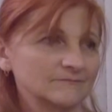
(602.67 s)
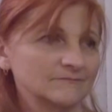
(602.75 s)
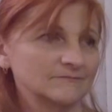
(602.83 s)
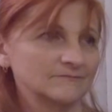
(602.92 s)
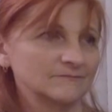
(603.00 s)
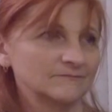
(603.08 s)

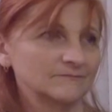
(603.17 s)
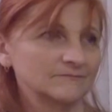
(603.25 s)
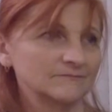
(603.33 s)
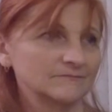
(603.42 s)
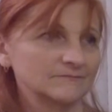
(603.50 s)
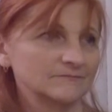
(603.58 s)

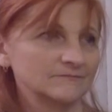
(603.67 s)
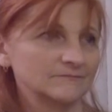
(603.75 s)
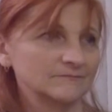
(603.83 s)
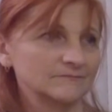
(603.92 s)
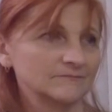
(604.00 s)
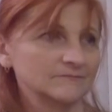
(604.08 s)

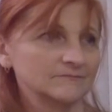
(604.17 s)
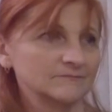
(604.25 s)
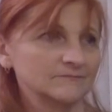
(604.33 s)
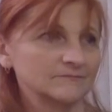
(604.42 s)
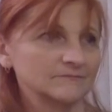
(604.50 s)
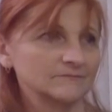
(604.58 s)

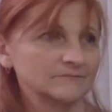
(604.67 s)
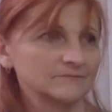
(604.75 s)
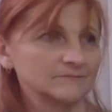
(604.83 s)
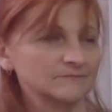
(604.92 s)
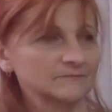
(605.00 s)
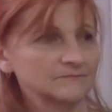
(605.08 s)

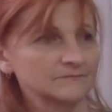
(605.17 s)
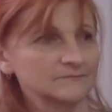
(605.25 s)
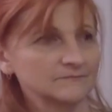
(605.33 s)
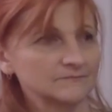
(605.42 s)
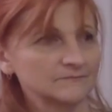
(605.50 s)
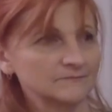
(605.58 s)

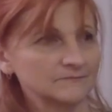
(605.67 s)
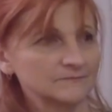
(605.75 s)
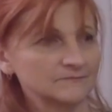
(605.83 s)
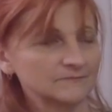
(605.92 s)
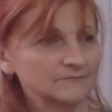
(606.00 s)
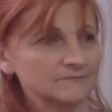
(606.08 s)

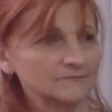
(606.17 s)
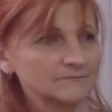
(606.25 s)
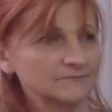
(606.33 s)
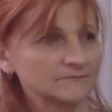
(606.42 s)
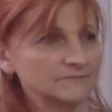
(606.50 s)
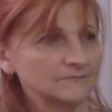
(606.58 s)

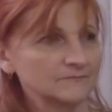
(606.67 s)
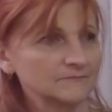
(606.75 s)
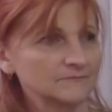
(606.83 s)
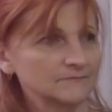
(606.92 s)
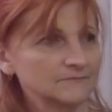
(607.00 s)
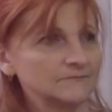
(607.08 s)

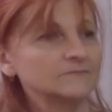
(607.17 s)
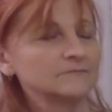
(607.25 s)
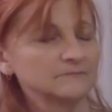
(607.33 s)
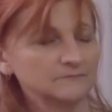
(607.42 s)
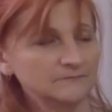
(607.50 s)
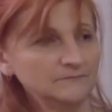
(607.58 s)

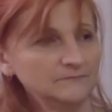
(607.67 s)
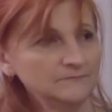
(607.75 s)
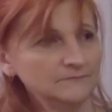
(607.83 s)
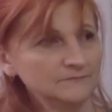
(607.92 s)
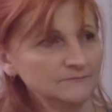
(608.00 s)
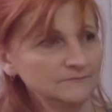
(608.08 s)
The person shown says nothing.